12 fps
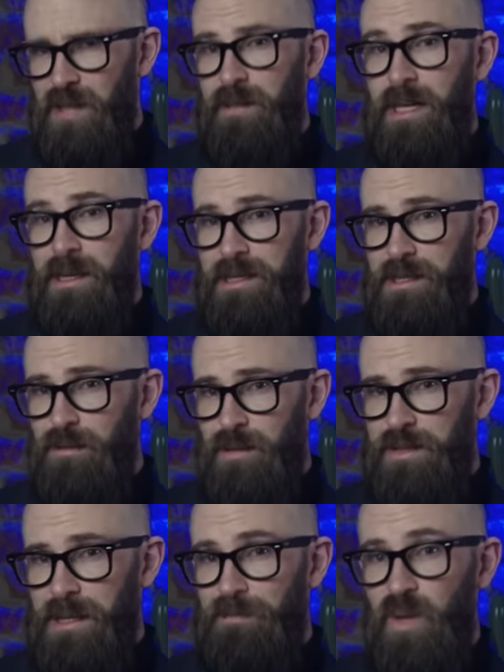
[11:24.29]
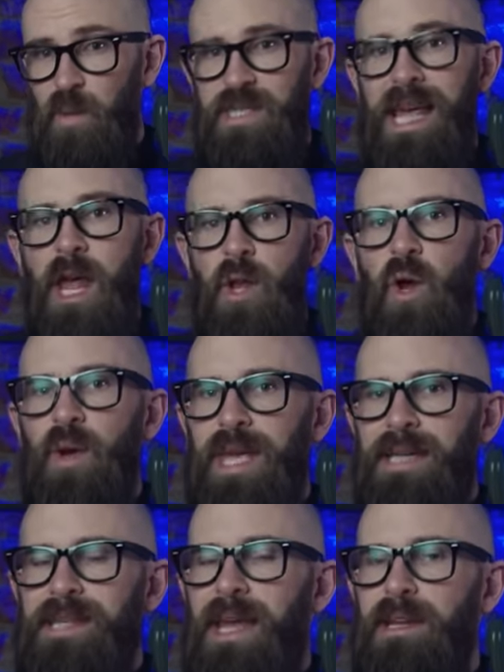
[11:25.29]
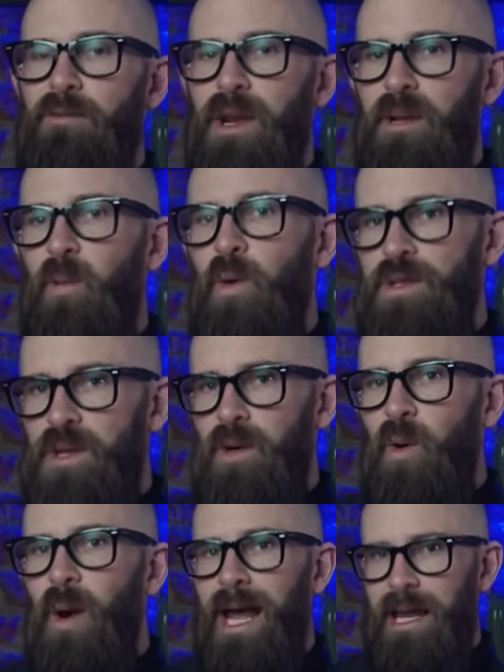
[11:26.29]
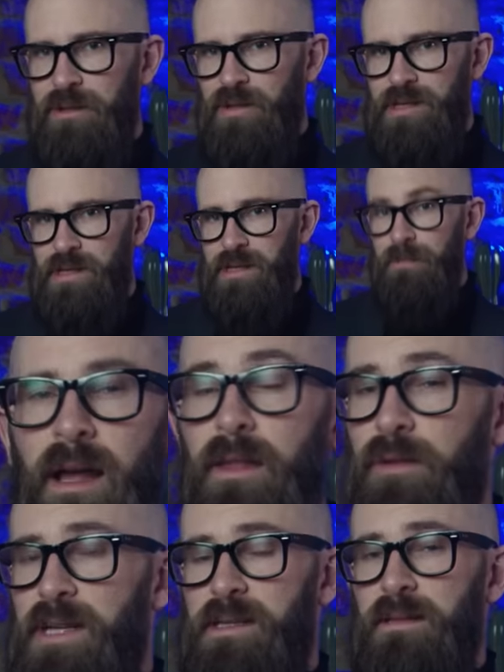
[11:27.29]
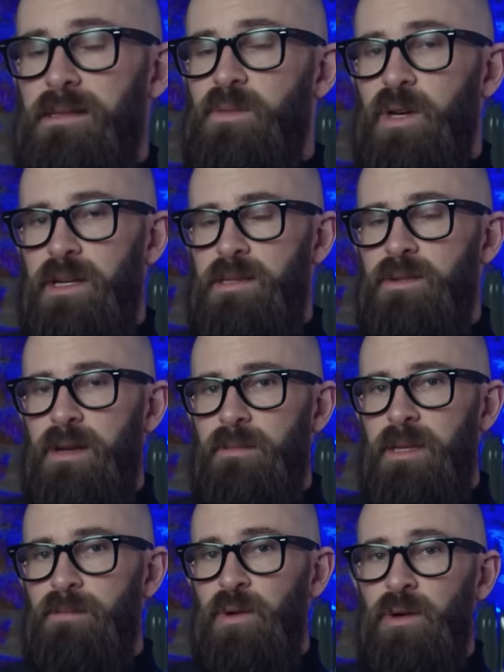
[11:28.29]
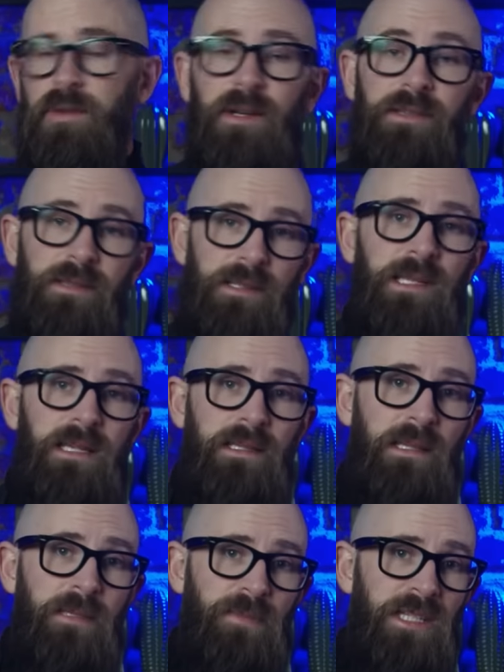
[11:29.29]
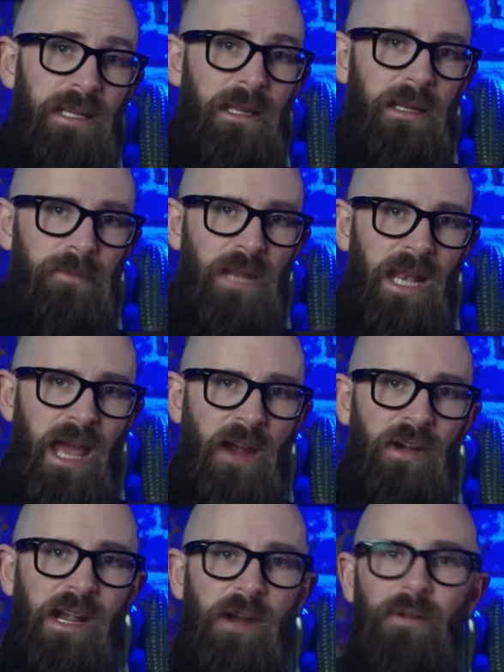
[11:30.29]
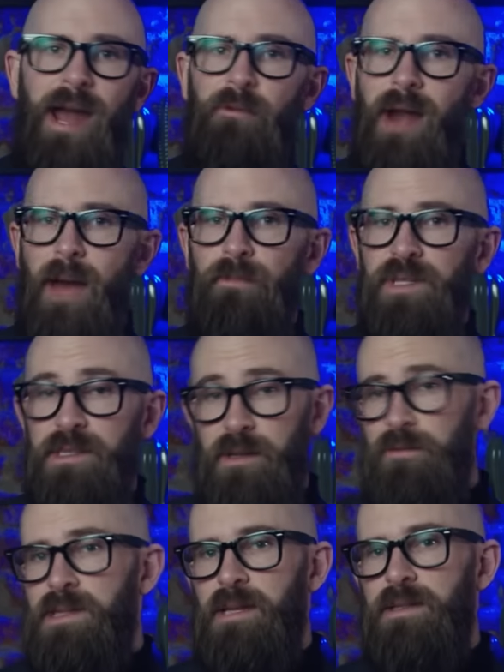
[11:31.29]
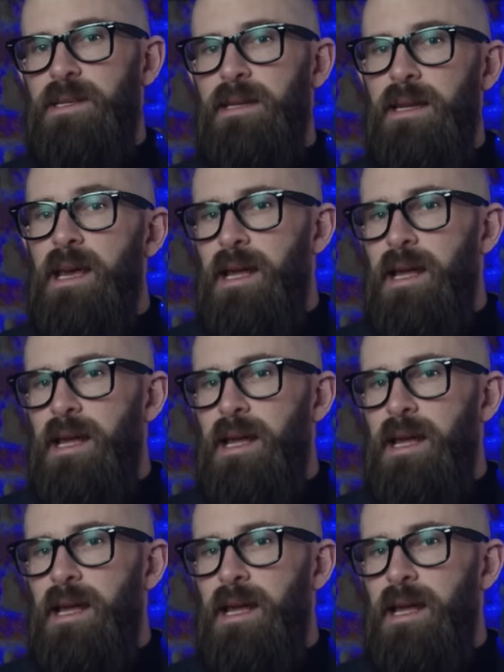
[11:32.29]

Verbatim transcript: Even in 1950, there was not yet any running water or electricity. The residents were extremely poor, and diseases, particularly malaria, ran rampant and resulted in